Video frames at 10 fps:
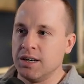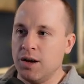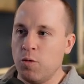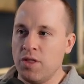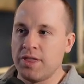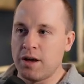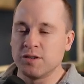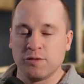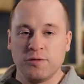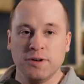
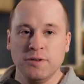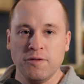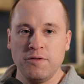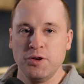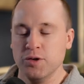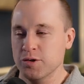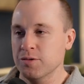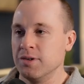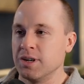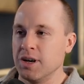1,000-foot view